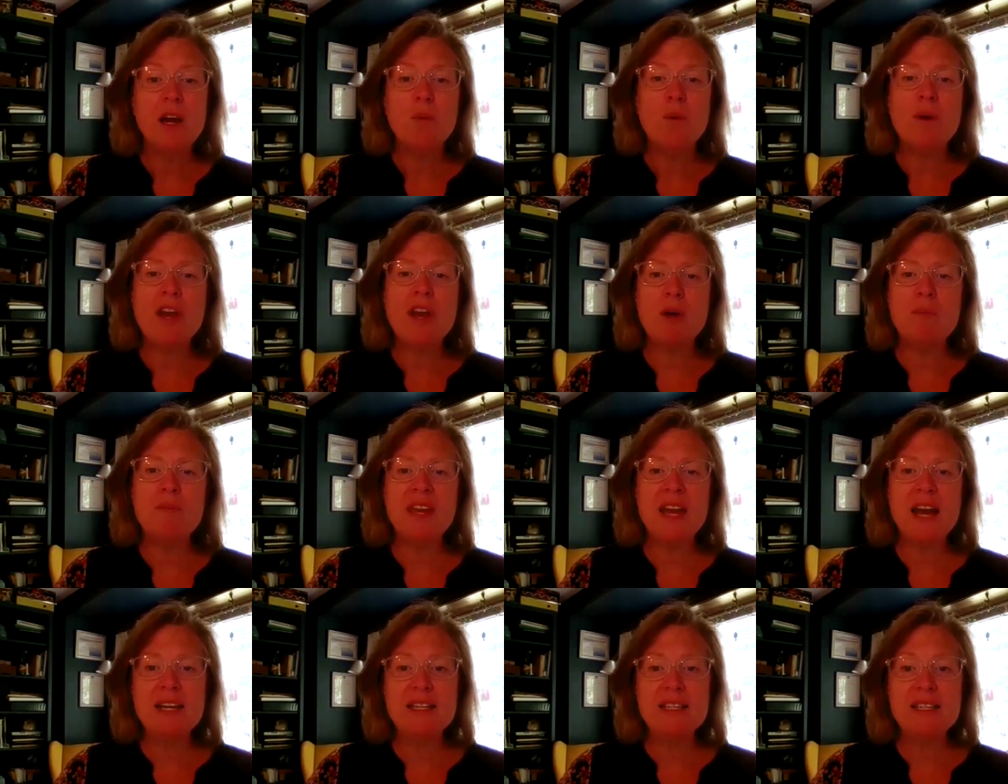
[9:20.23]
We hope
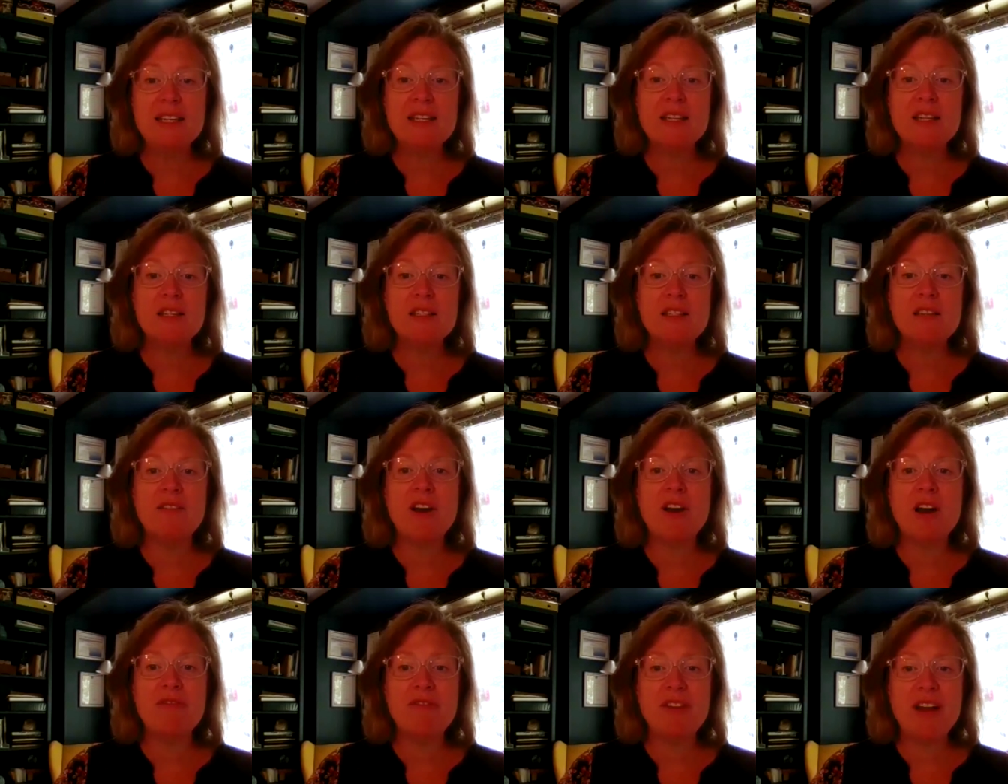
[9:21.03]
the ideals of
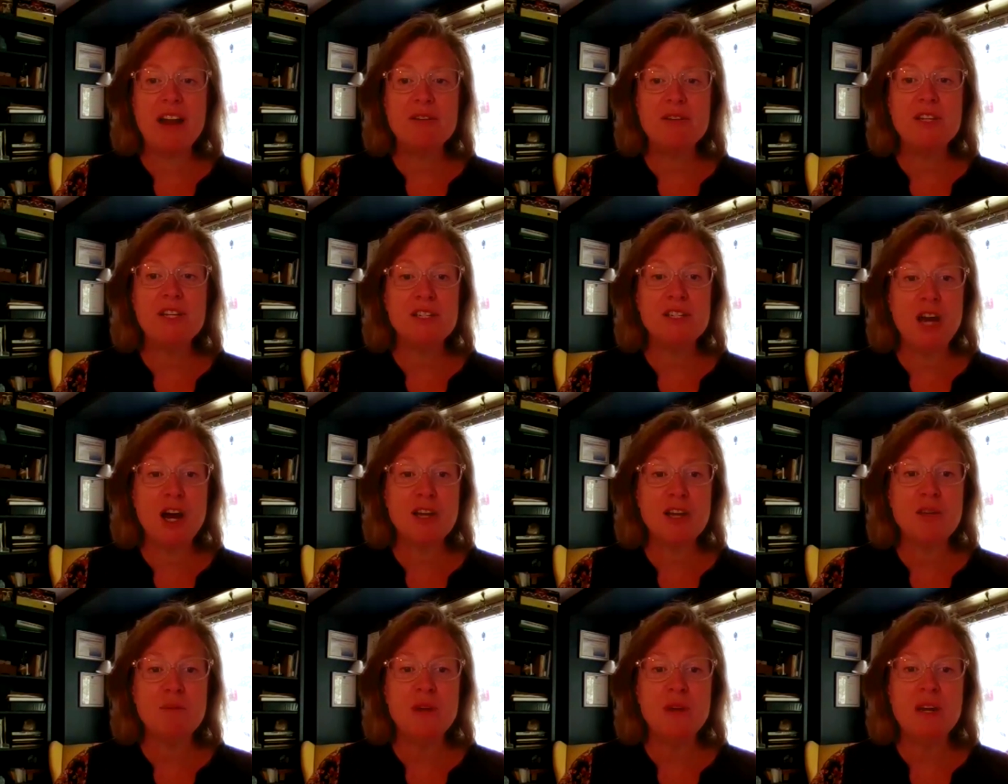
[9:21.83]
our founding
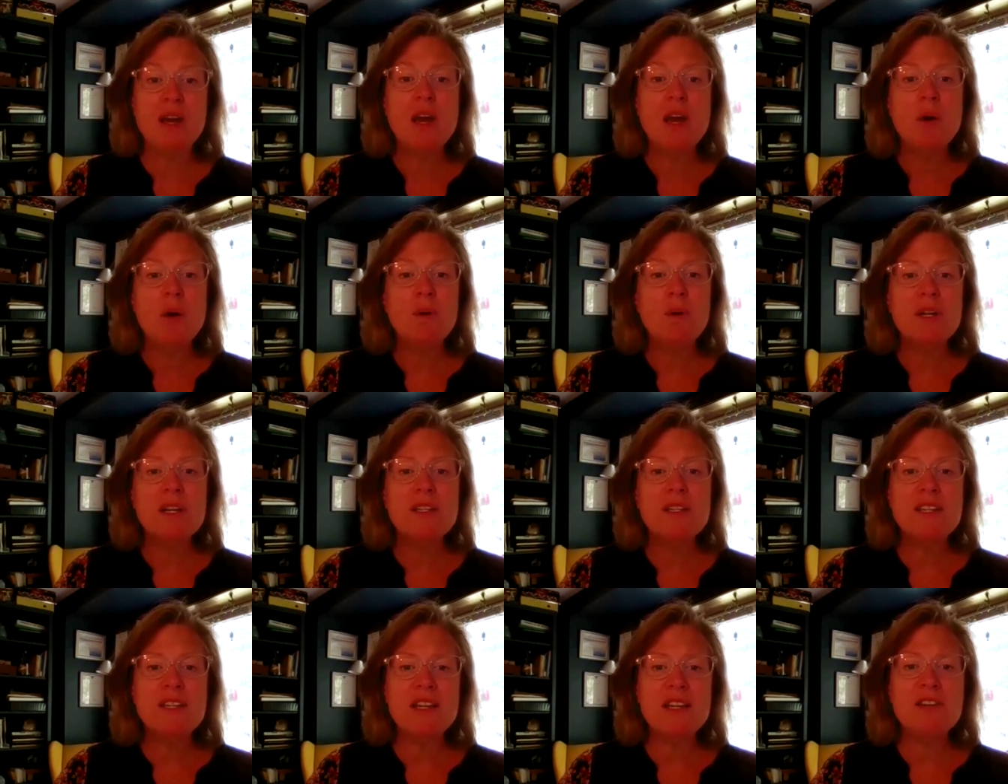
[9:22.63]
document will
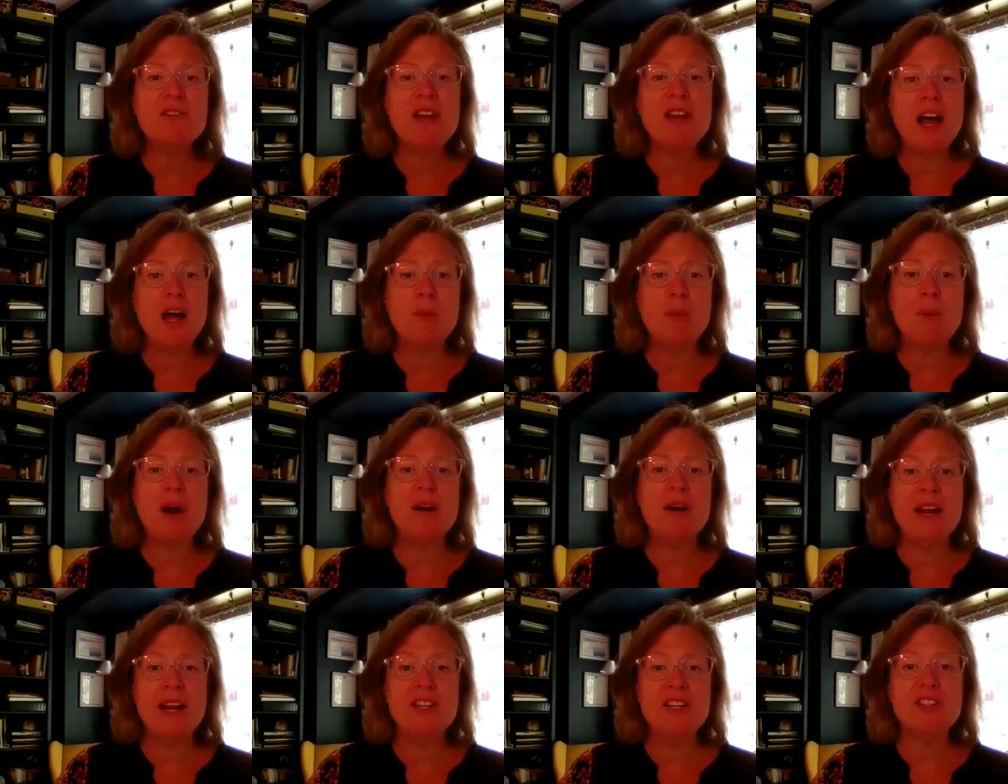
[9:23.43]
continue to help
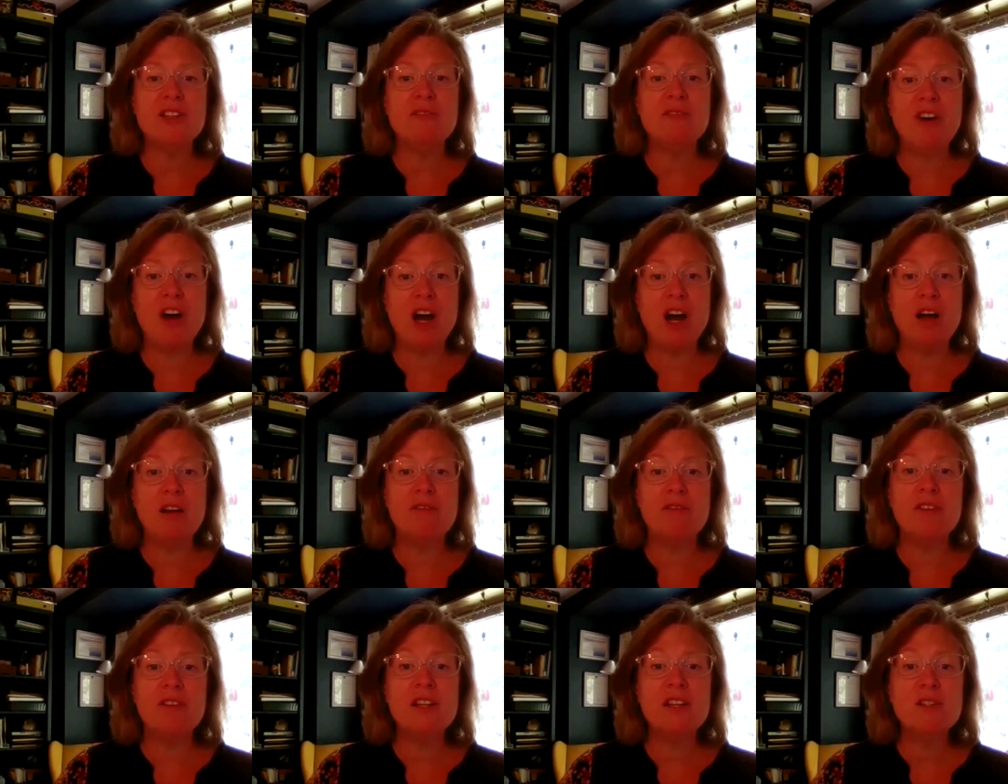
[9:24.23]
our nation
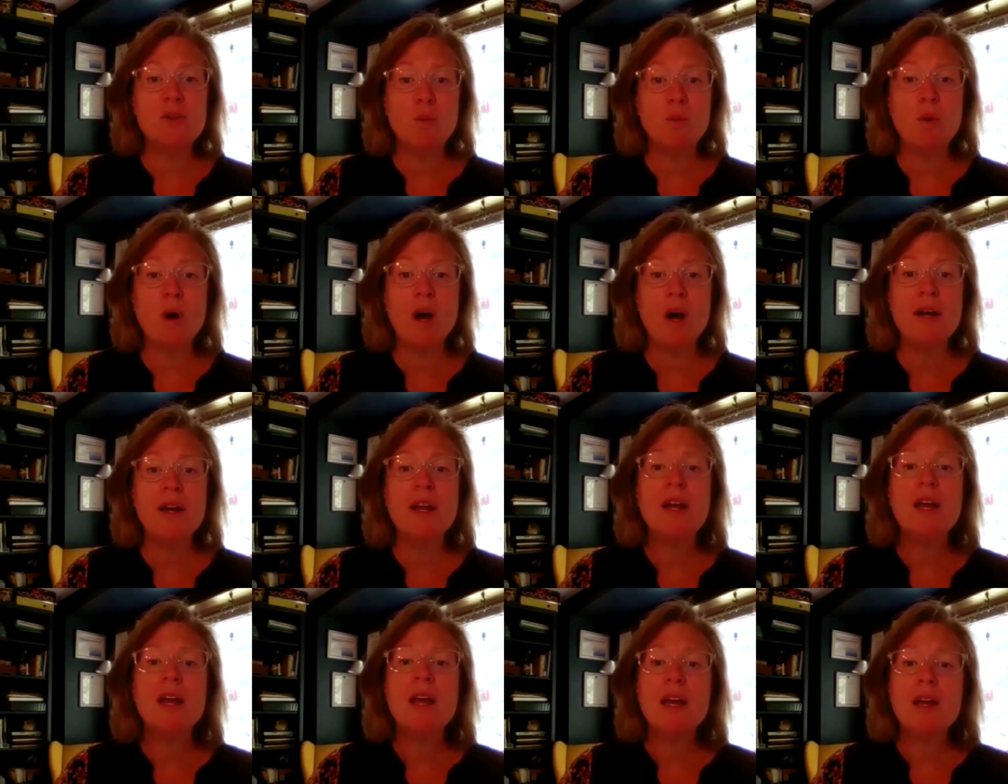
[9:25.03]
evolve into one
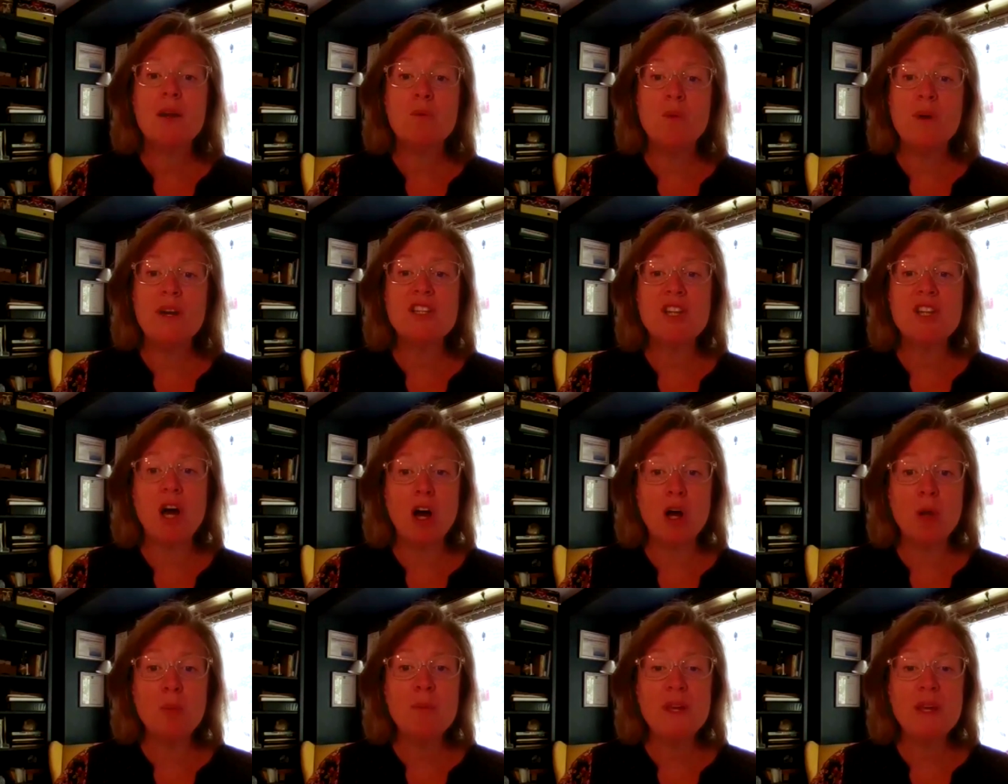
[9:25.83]
in which
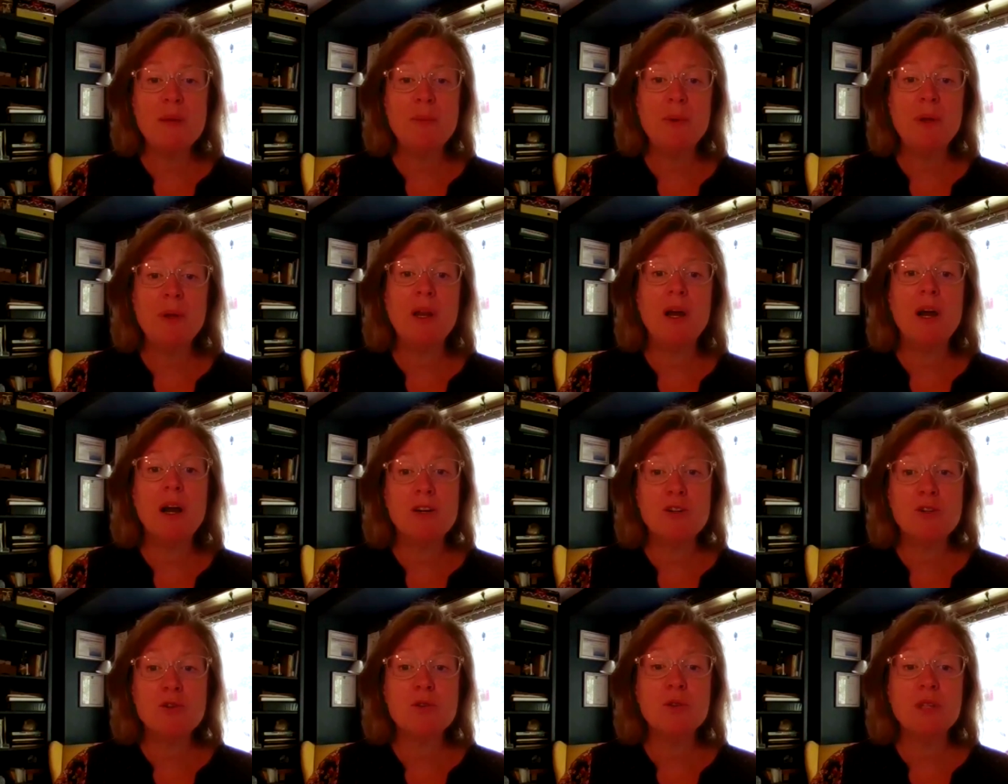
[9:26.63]
all people
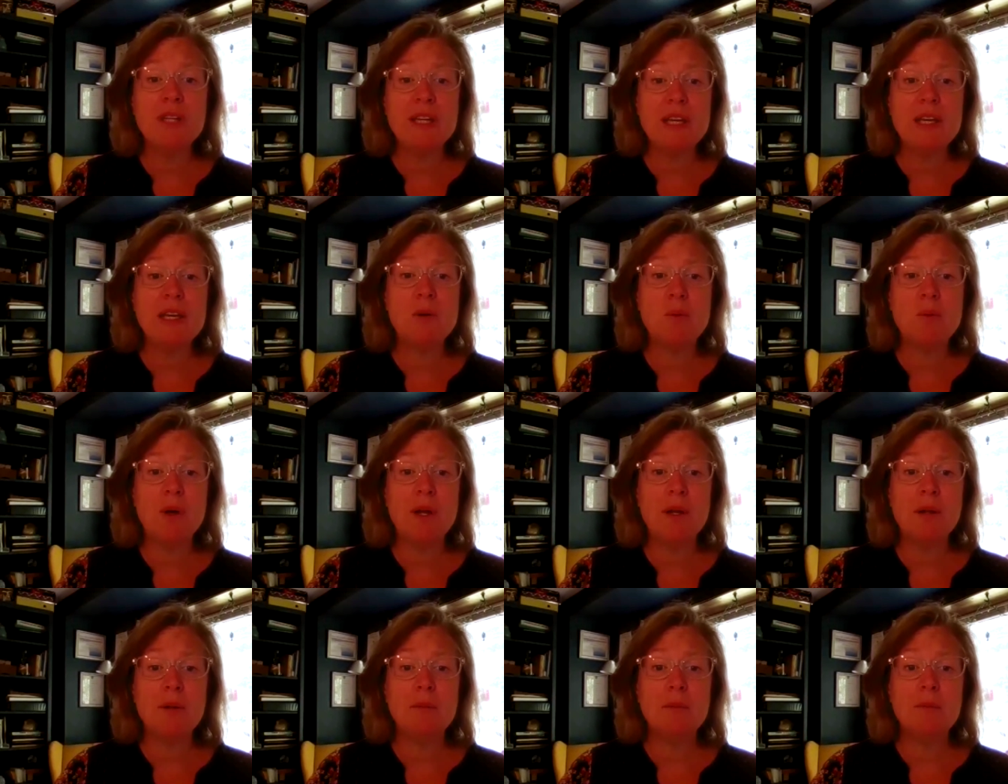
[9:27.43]
are truly
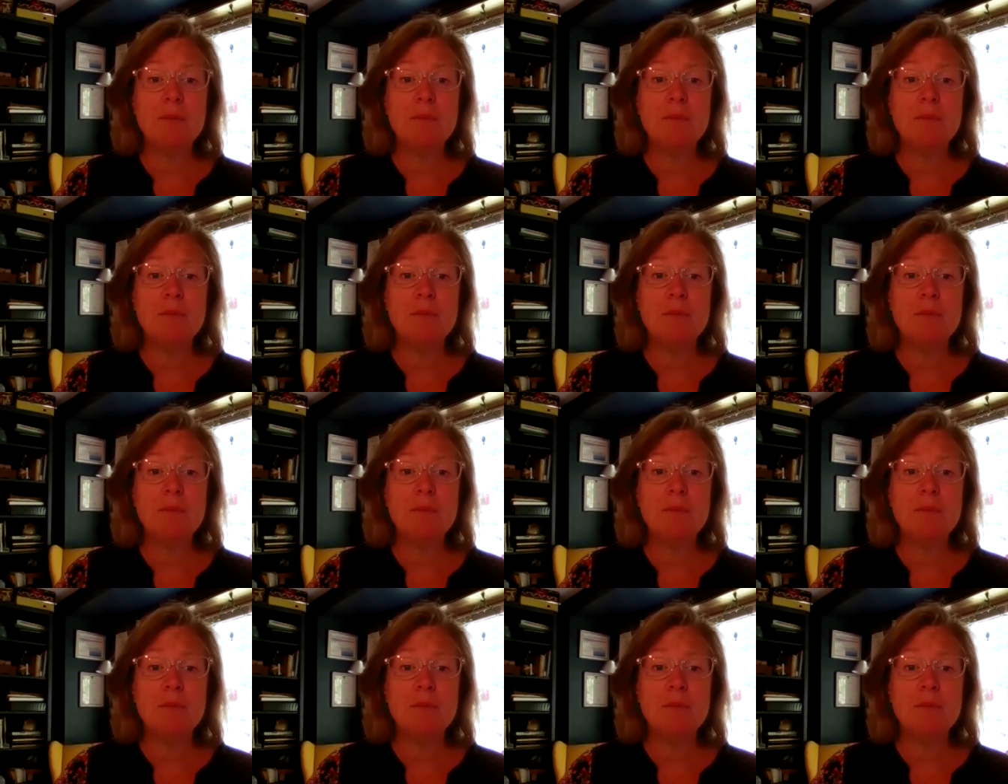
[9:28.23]
equal.